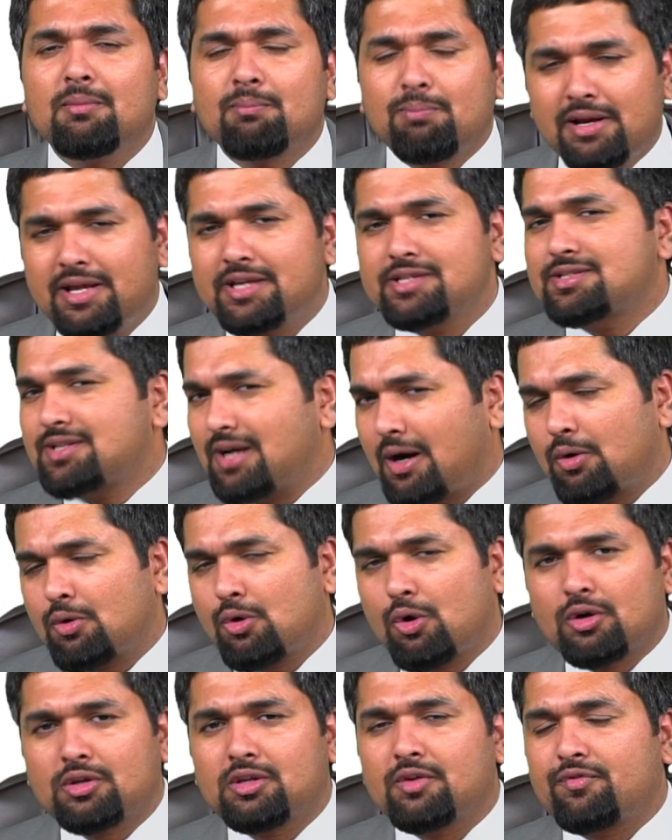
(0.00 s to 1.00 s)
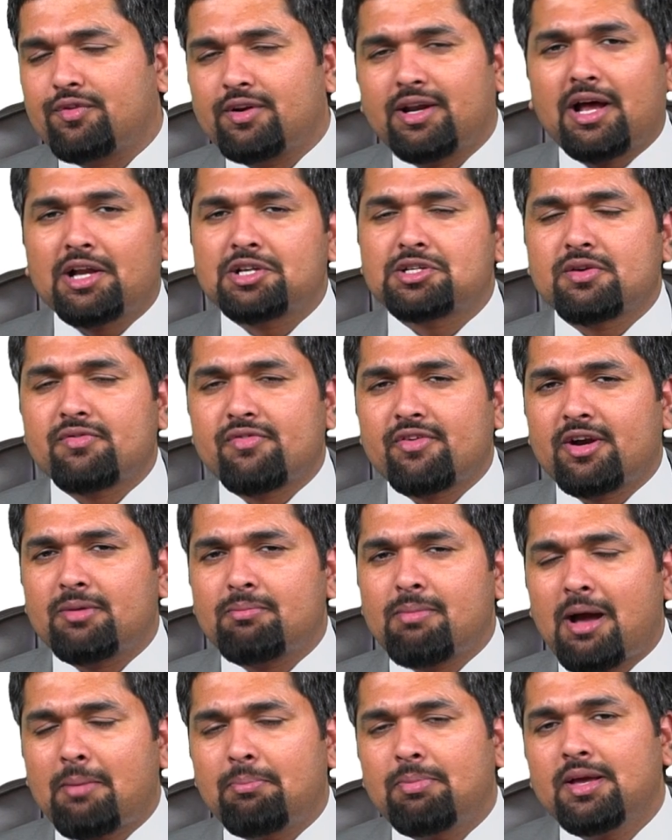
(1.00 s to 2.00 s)
Please download the Financial
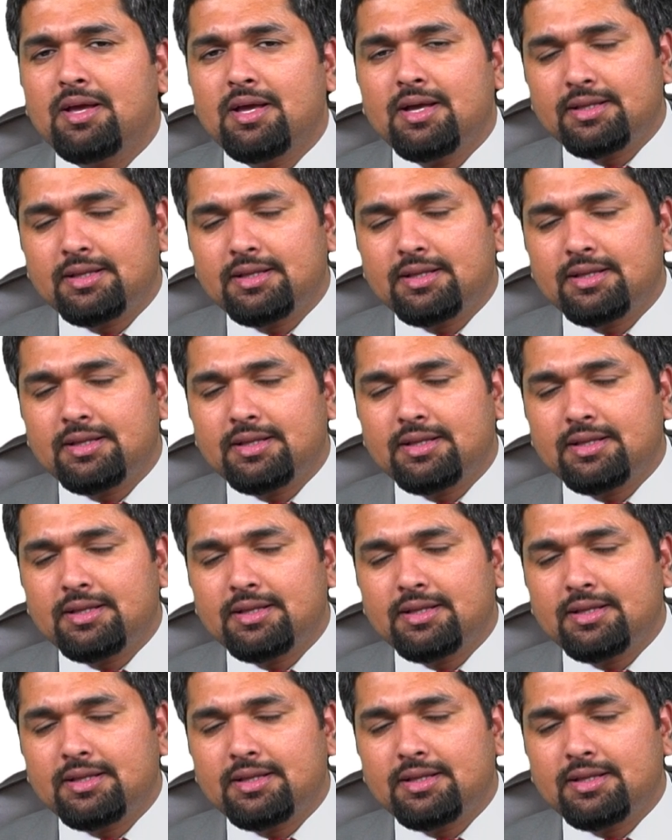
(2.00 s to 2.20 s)
Freedom app.